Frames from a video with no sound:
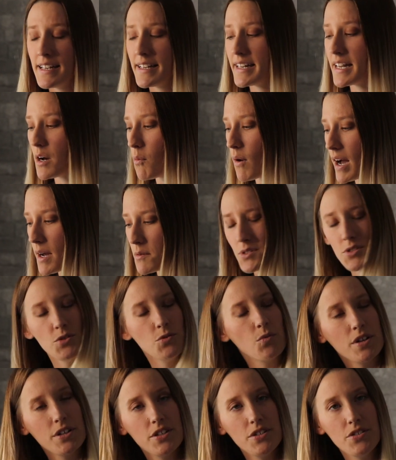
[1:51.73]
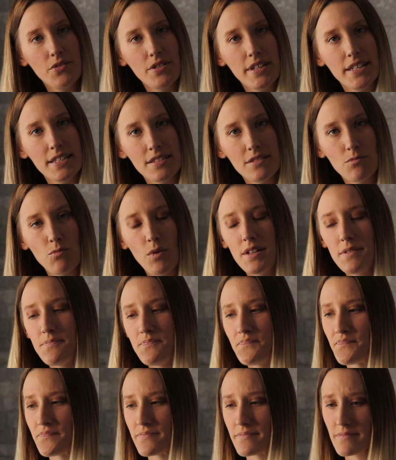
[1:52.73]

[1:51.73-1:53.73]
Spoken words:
Now, why would you want to do this? Well,